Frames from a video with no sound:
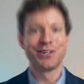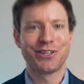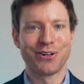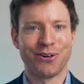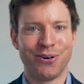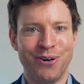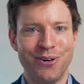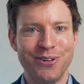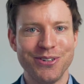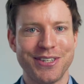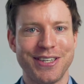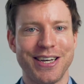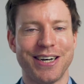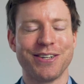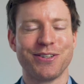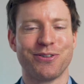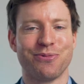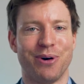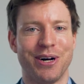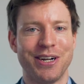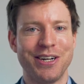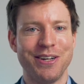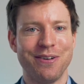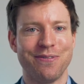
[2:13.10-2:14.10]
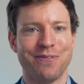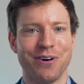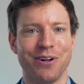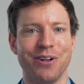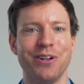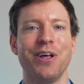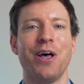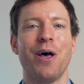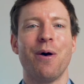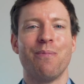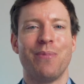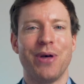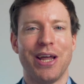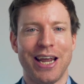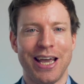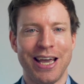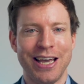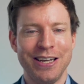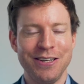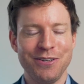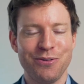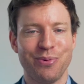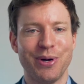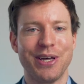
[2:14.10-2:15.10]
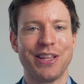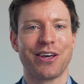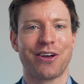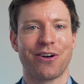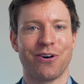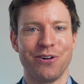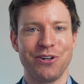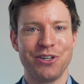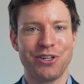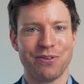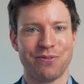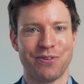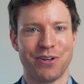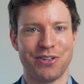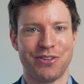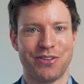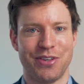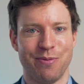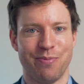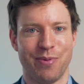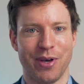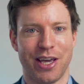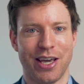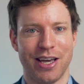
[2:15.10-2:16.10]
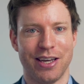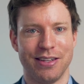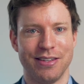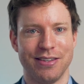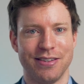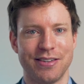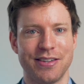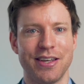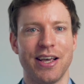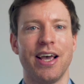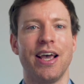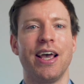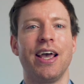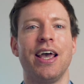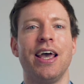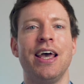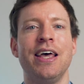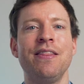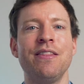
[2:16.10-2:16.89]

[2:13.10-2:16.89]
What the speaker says: Which all sounds wonderful, but here's where the controversy begins.